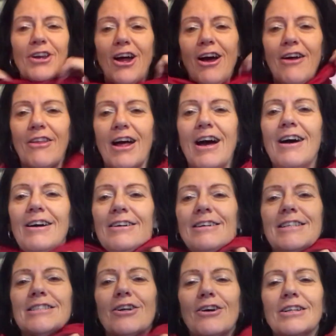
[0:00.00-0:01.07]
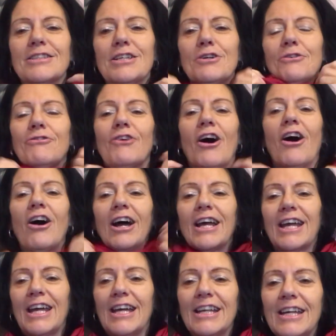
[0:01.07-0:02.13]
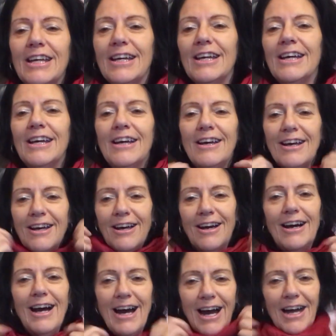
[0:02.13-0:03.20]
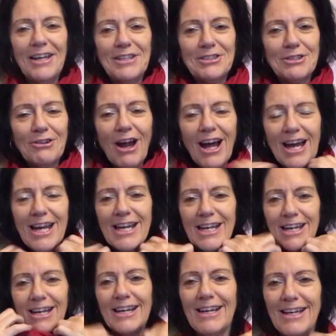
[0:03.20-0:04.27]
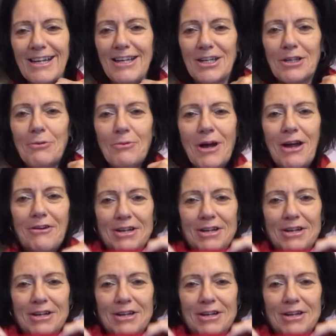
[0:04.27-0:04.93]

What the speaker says: like that. It's ideal for hiking, and it's great. You can wear